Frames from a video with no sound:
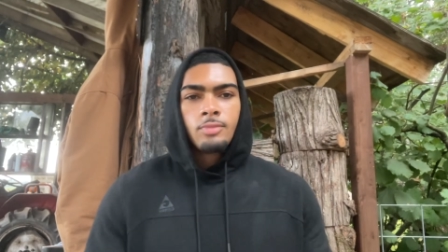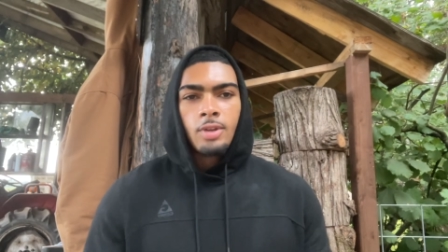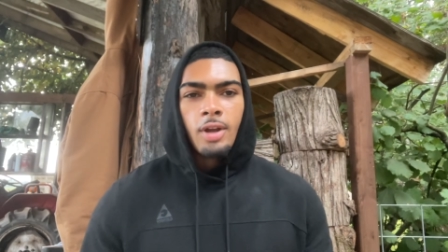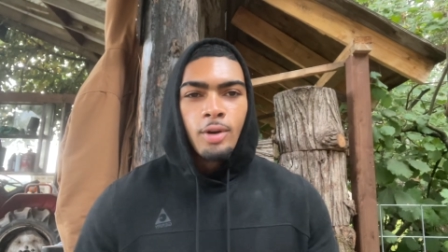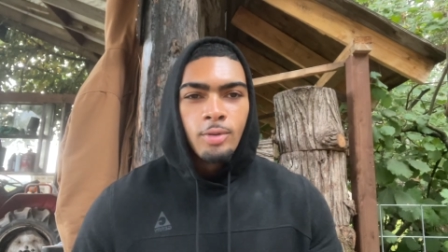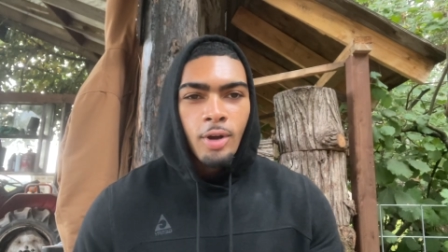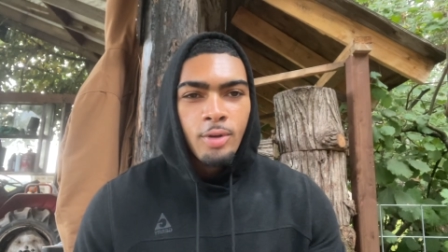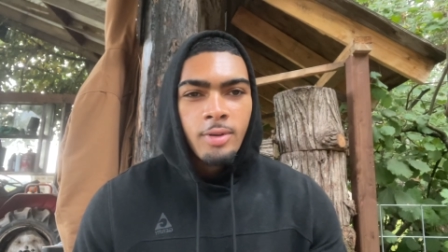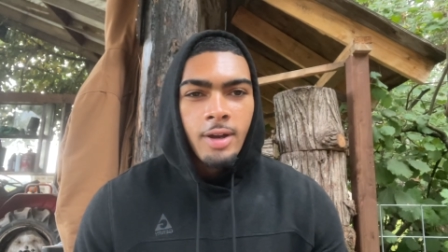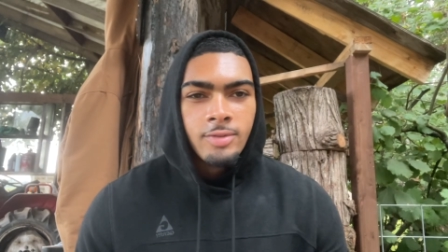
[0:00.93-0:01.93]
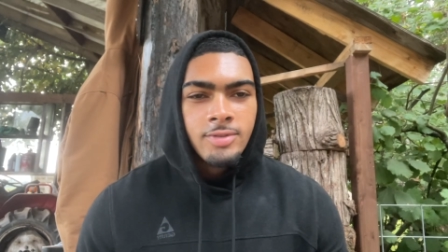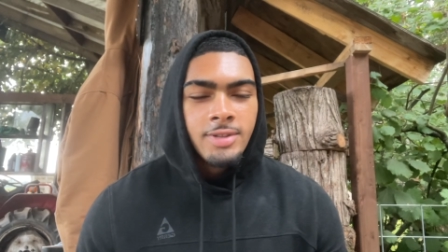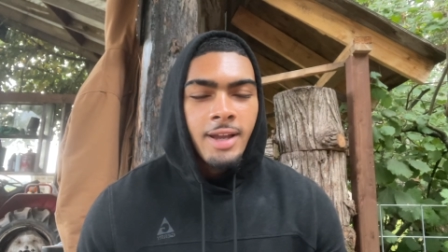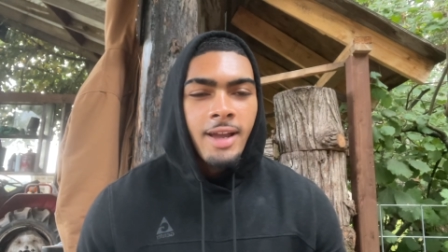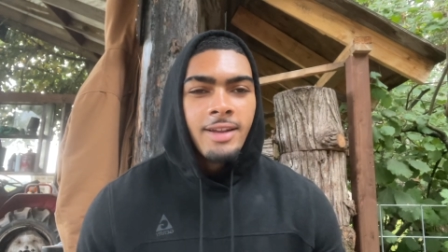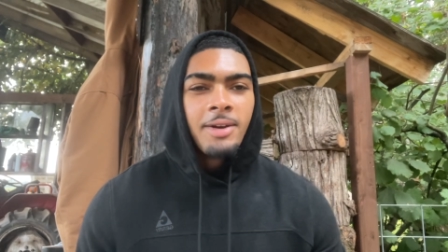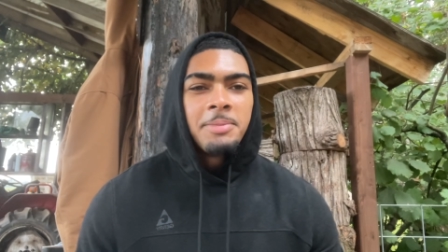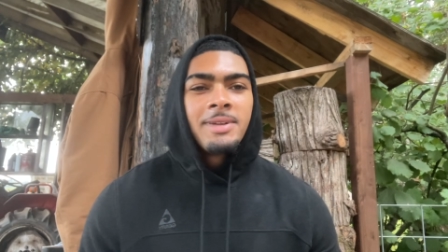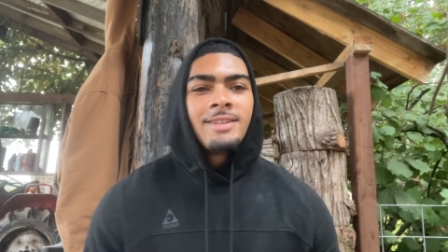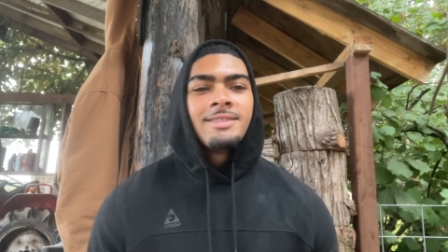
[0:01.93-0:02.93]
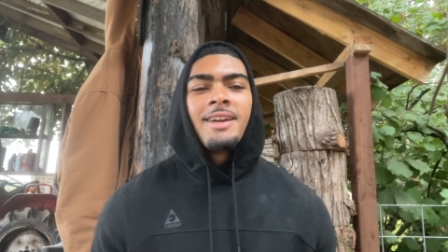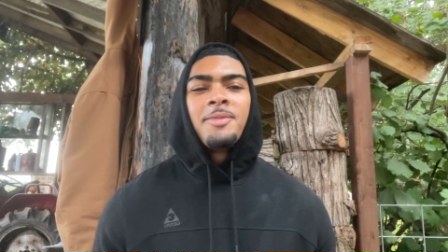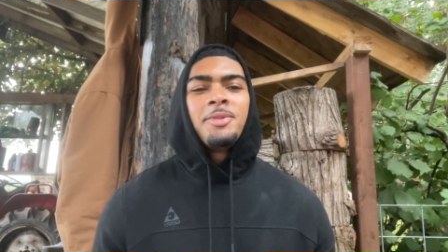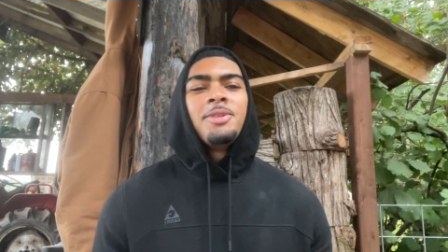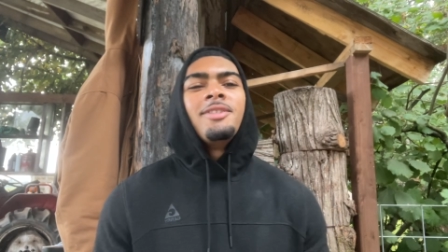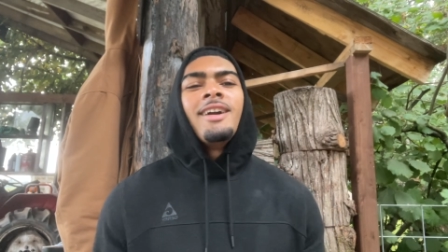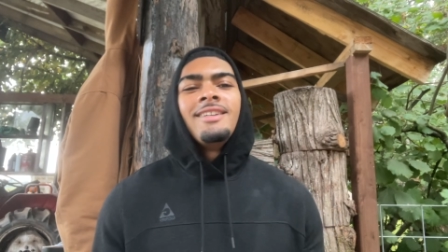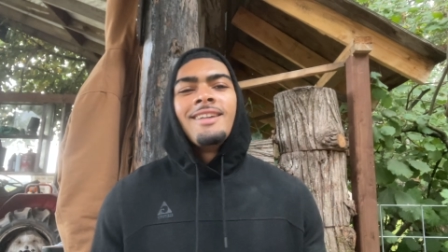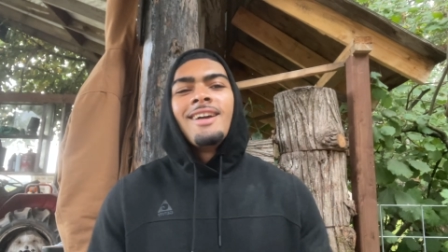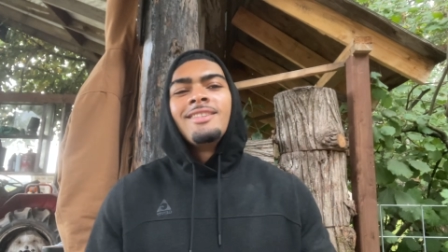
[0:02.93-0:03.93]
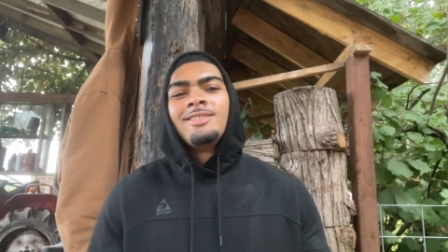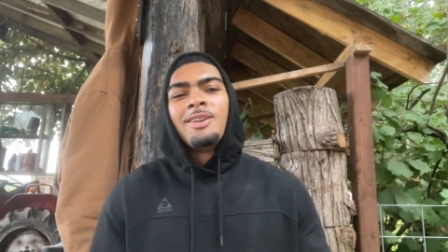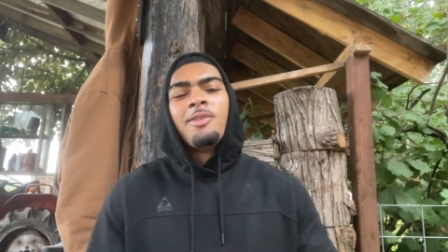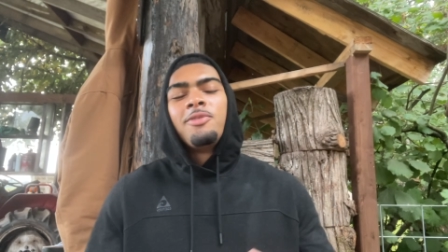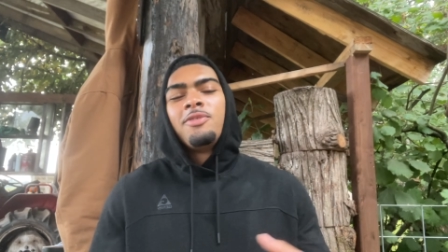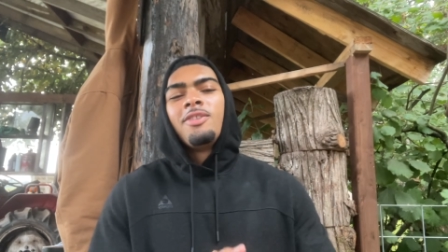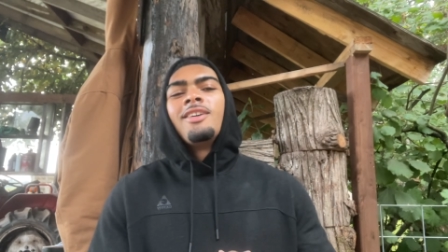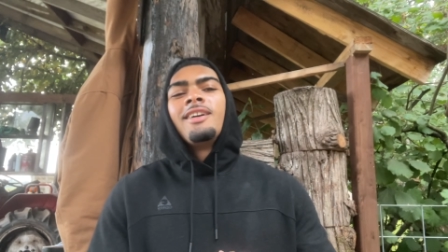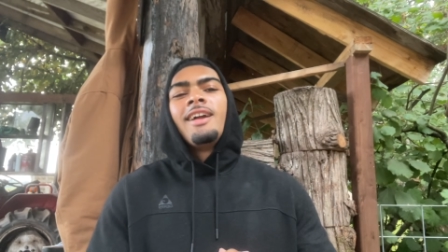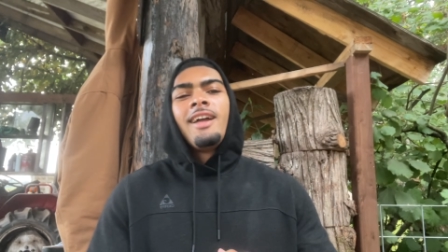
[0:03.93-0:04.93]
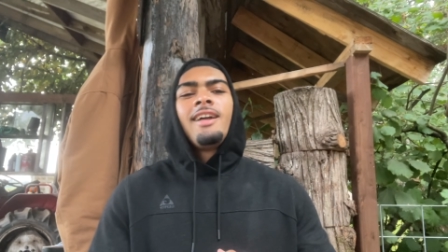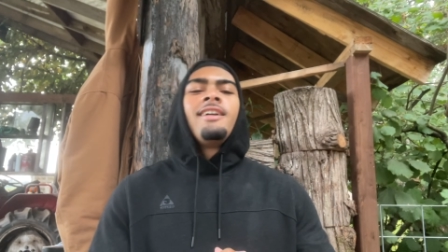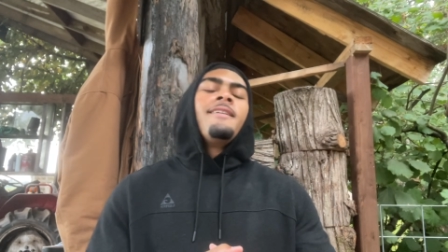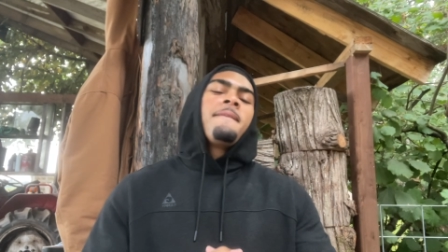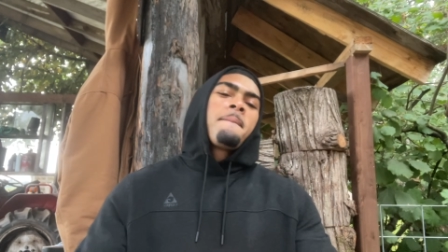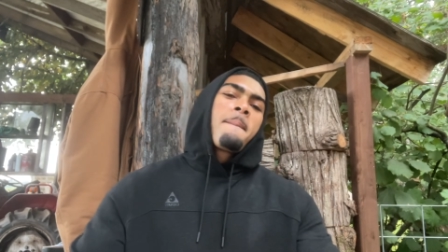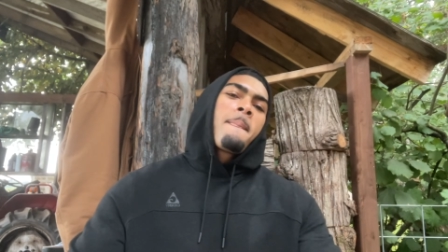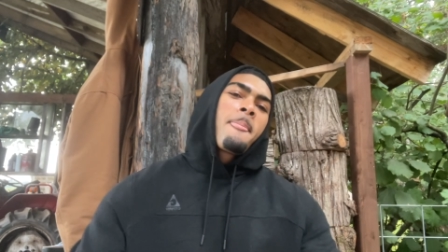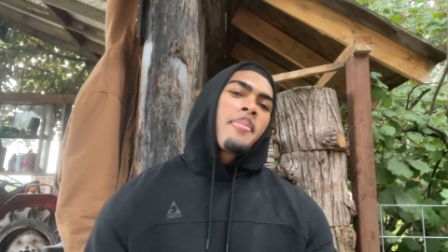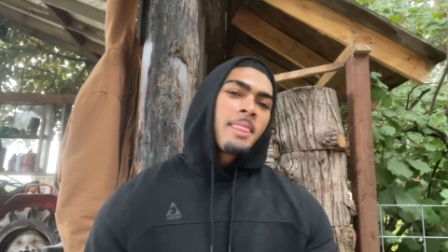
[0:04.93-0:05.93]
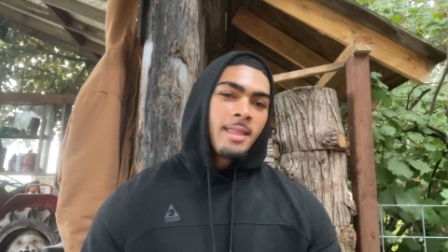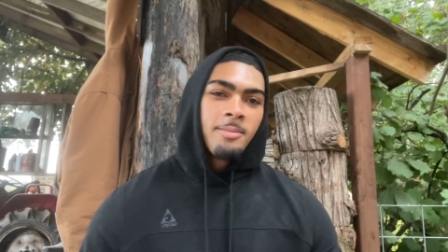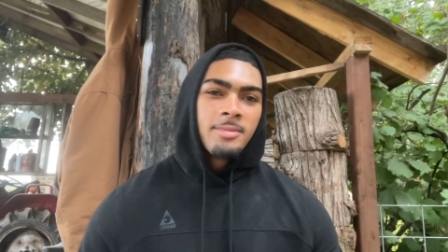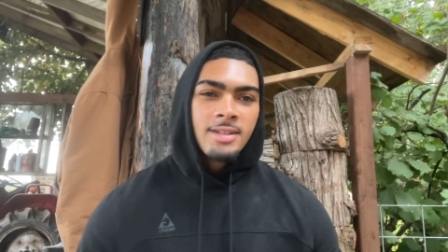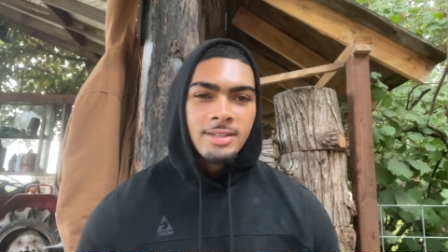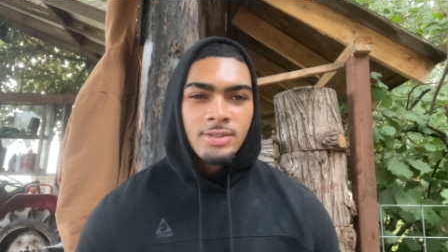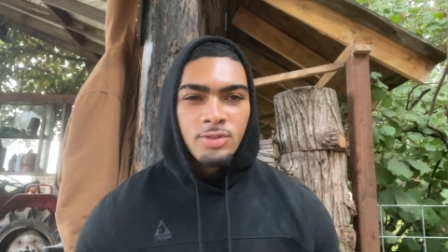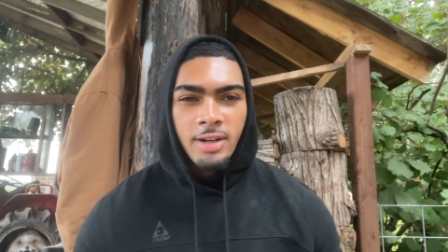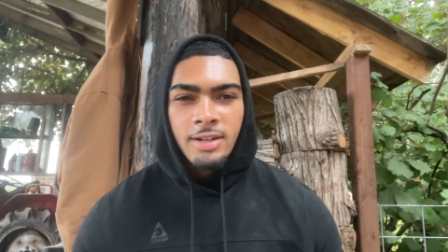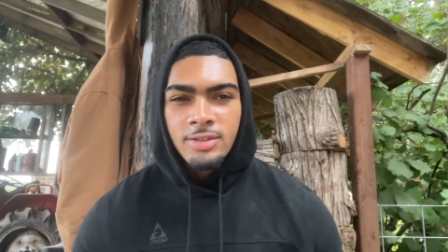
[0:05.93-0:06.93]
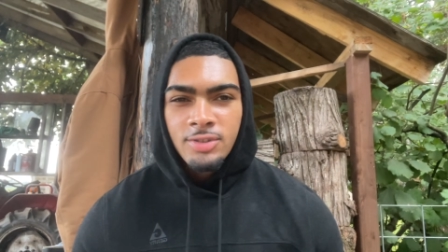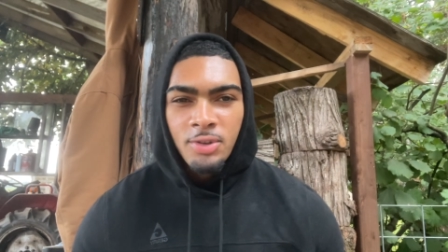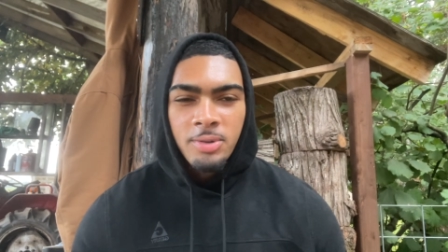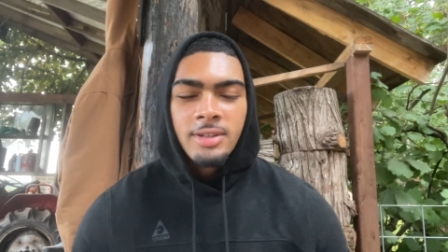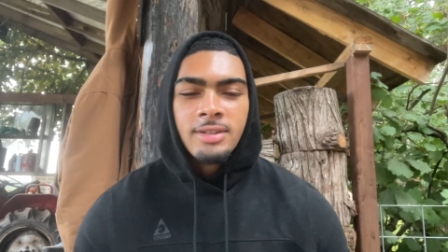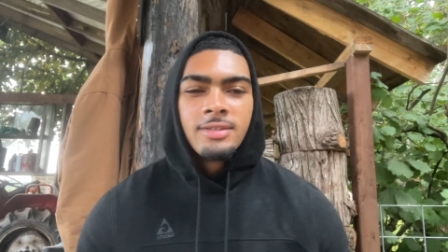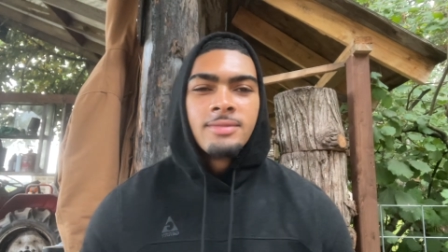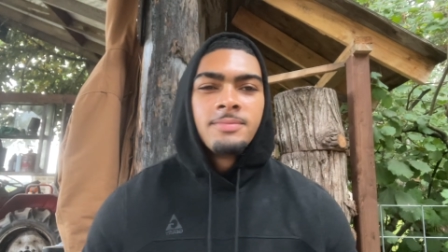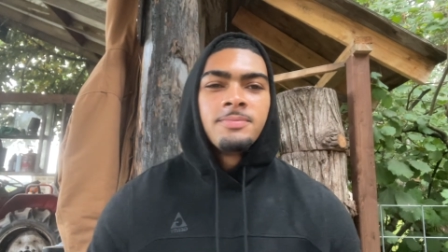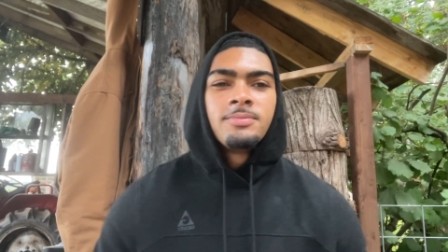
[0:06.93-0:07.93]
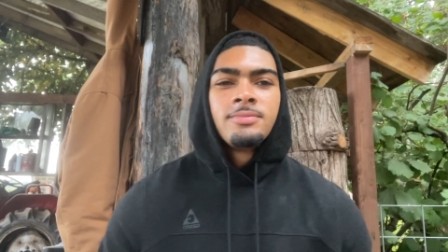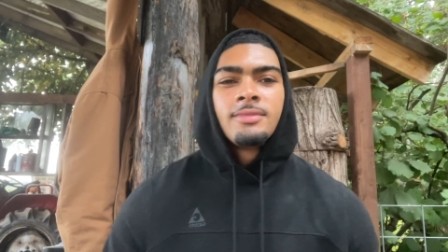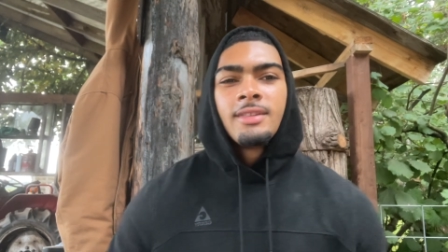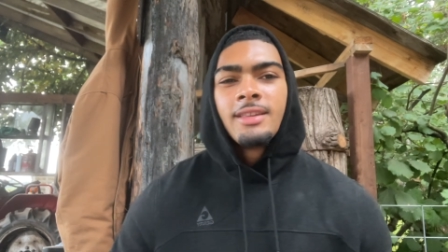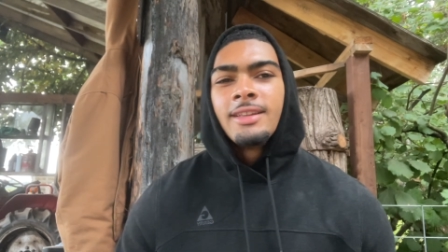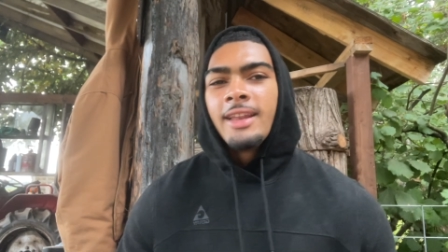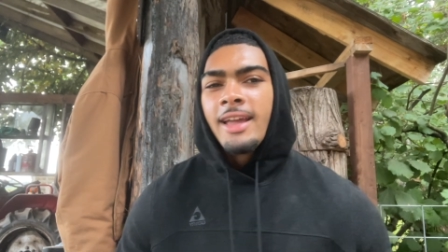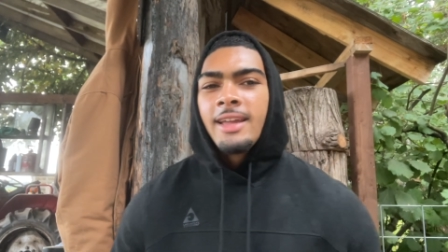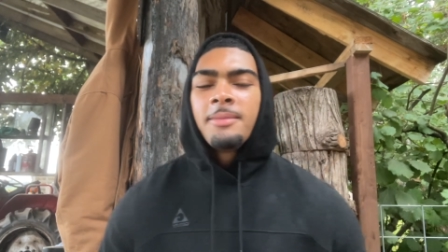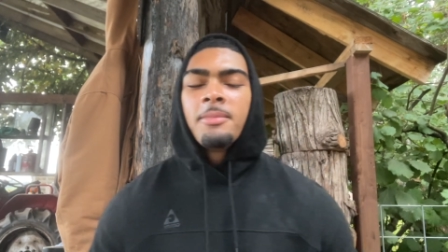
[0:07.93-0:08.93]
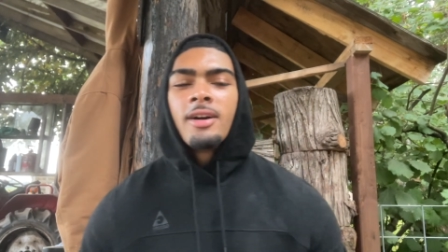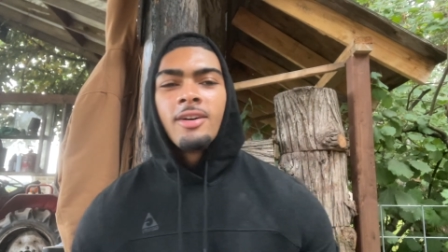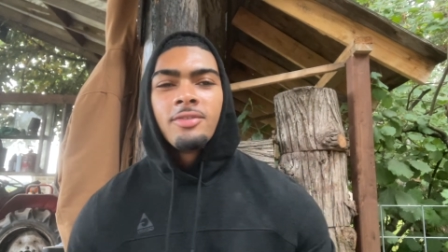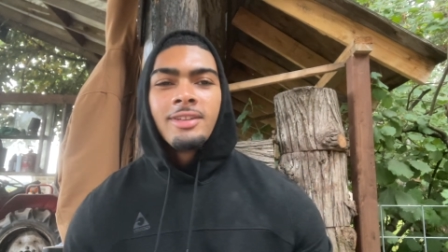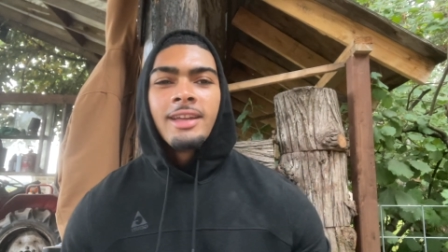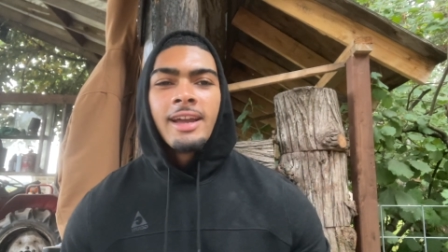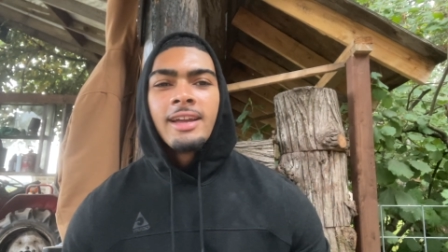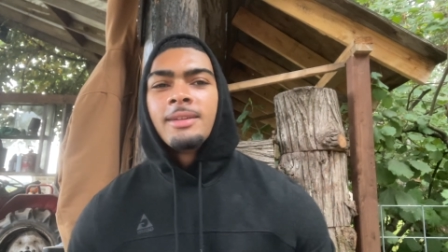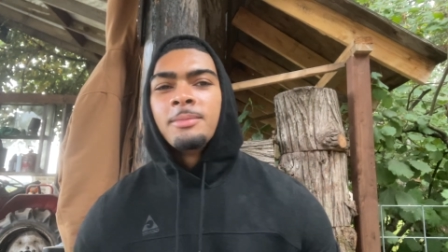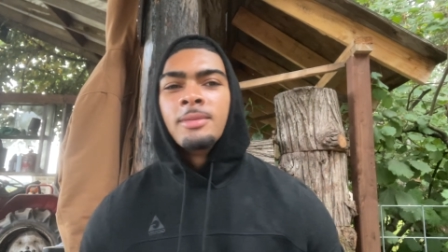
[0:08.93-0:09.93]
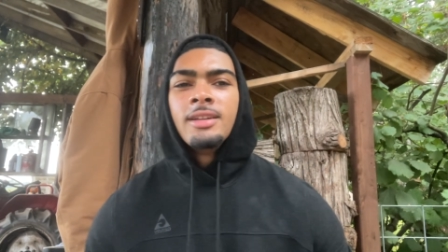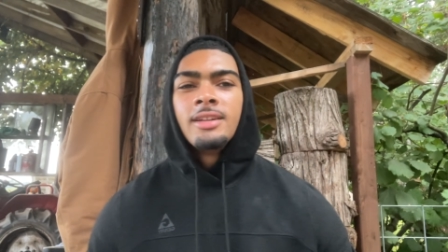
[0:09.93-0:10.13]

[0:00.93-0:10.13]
Yo, yo, yo, Chad. Hope you guys are having a great day so far. Hey, I'm gonna get straight into it. The name of the game